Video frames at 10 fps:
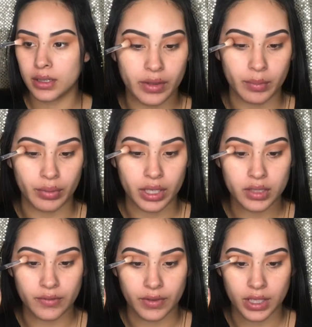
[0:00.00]
The brush
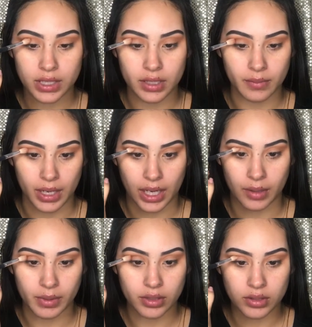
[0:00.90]
fits in my
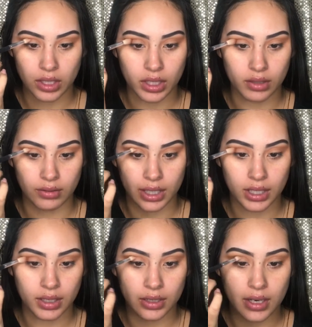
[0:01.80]
eyebrow socket right
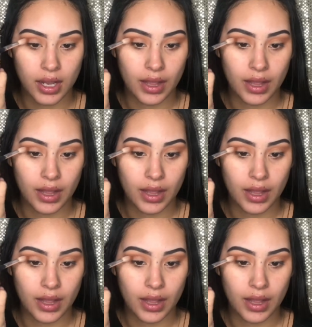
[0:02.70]
here.